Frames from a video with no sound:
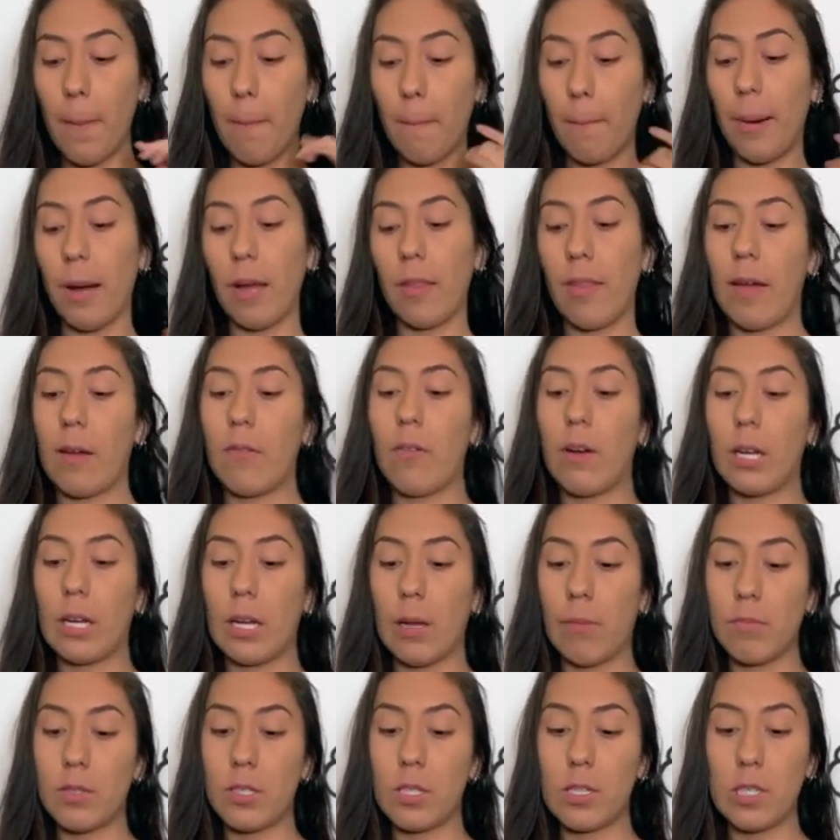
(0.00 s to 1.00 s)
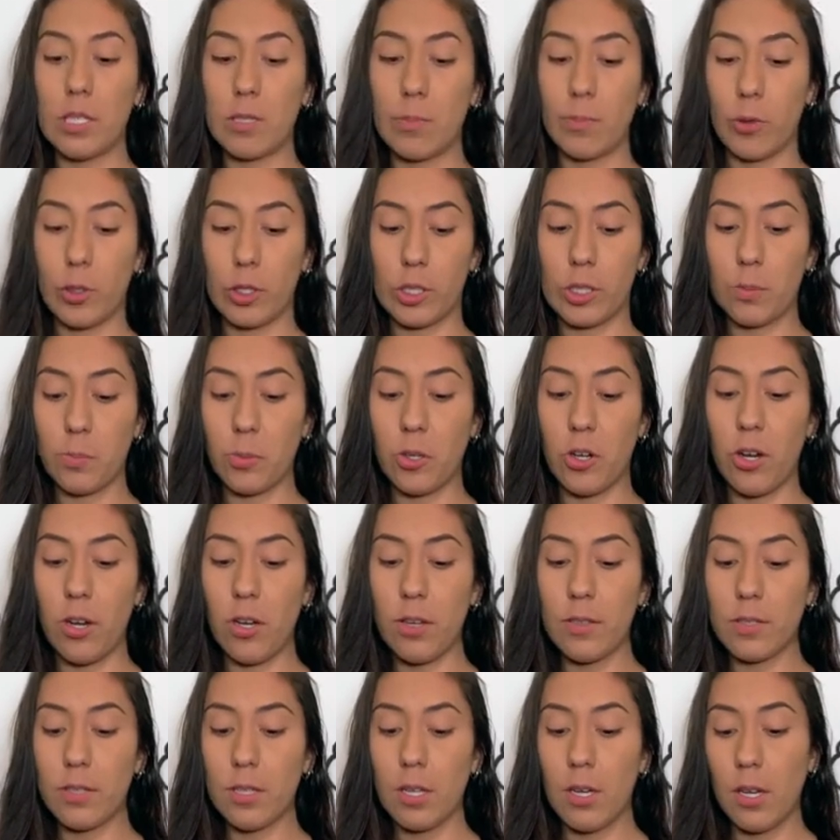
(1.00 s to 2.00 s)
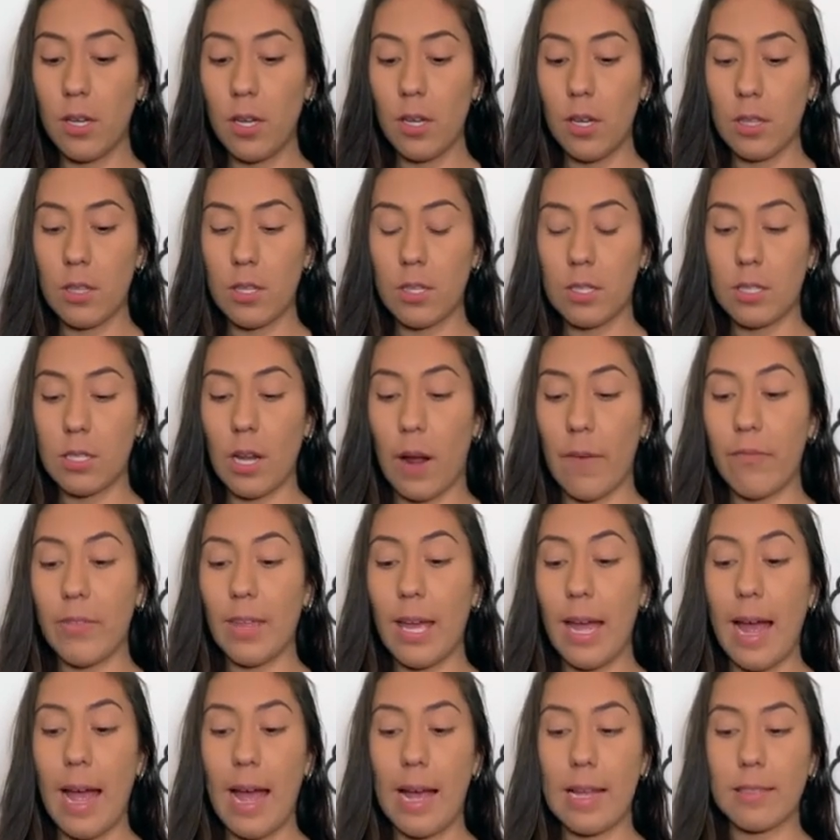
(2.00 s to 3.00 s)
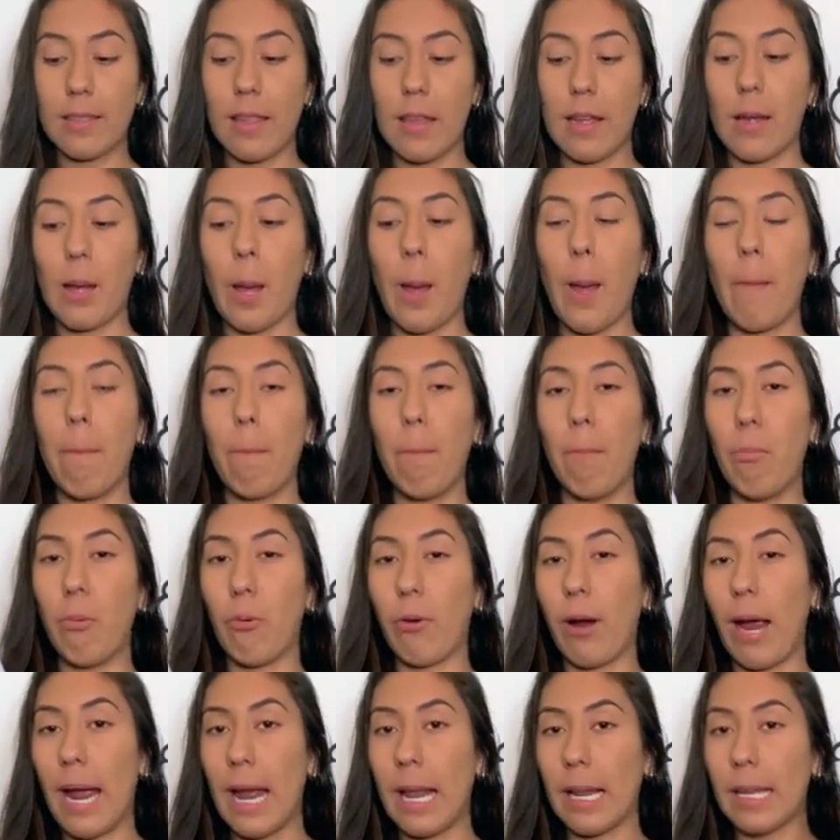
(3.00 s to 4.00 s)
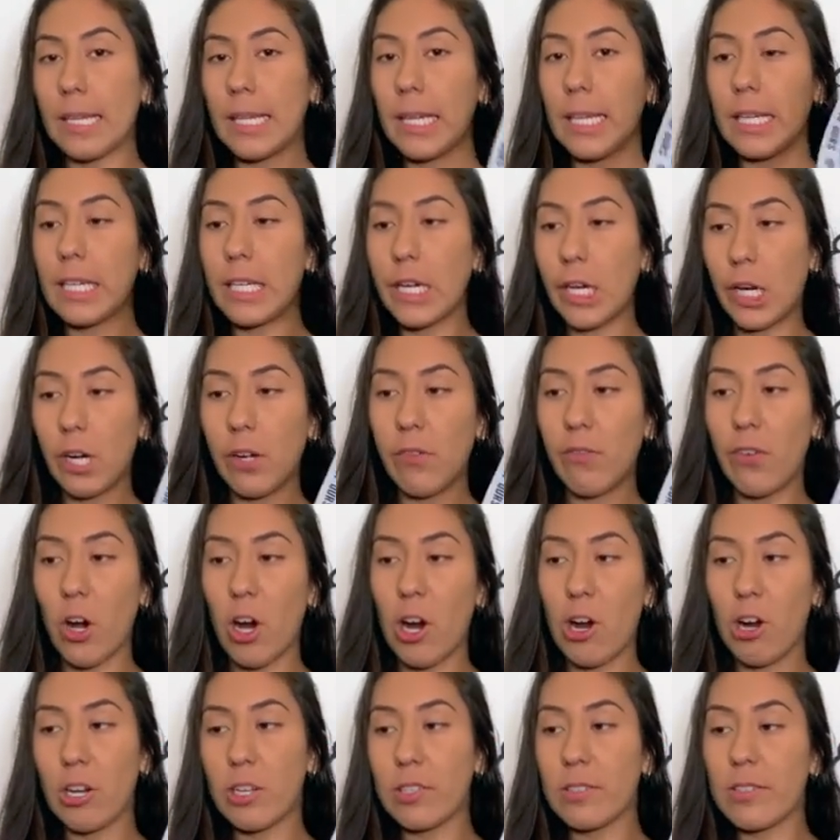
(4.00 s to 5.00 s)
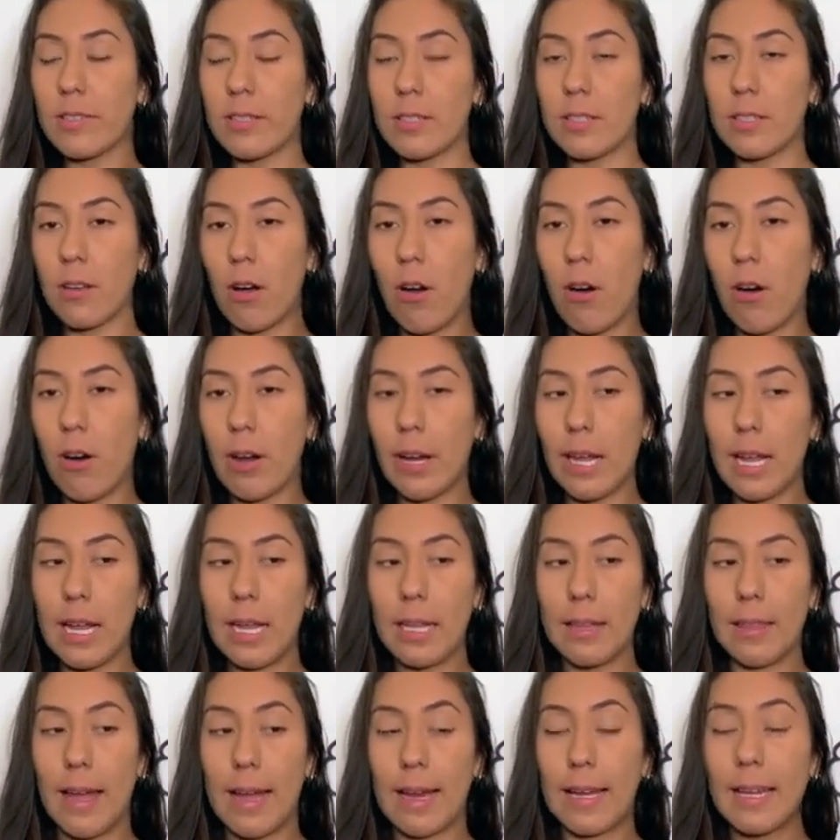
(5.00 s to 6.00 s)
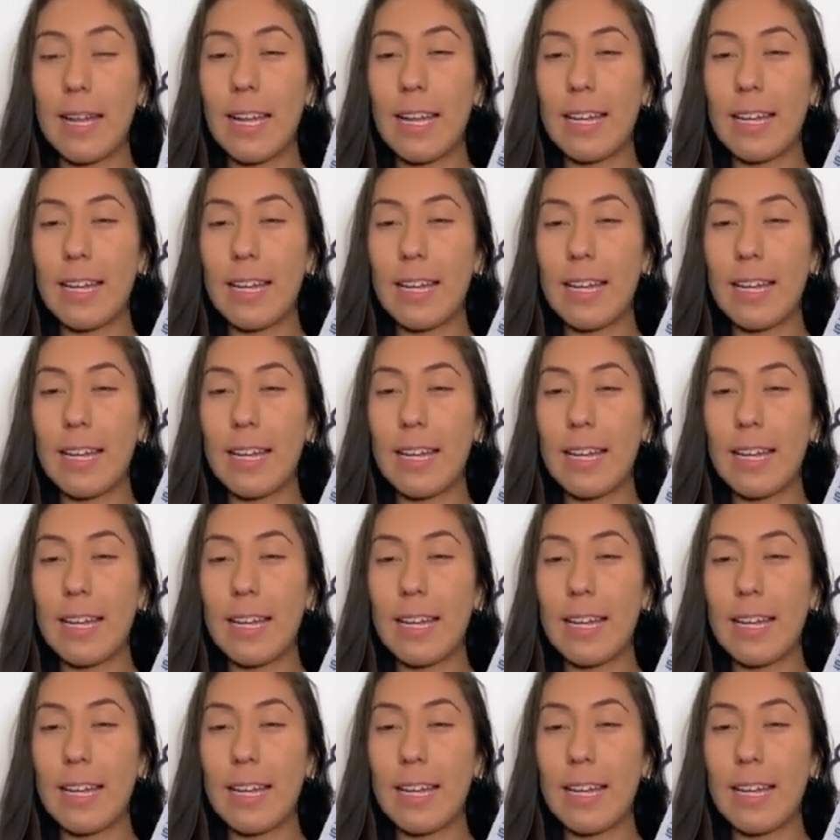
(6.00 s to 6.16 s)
But like when it comes to sports bras, the stuff that has like branded Year of Ours on it like